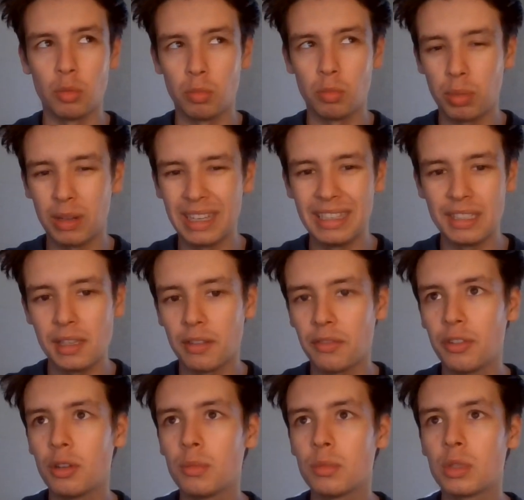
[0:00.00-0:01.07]
pleasing
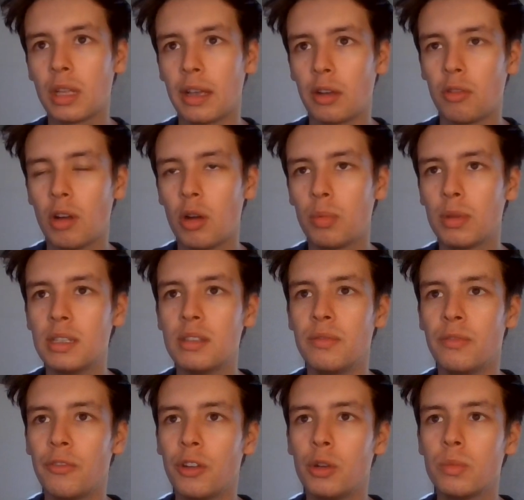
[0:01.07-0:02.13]
films, like crowd-pleasing
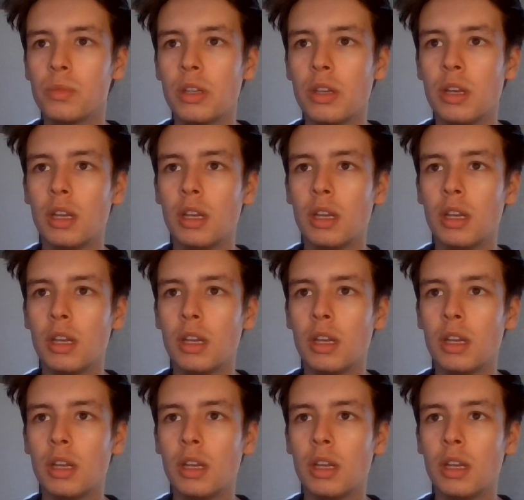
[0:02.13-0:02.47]
films.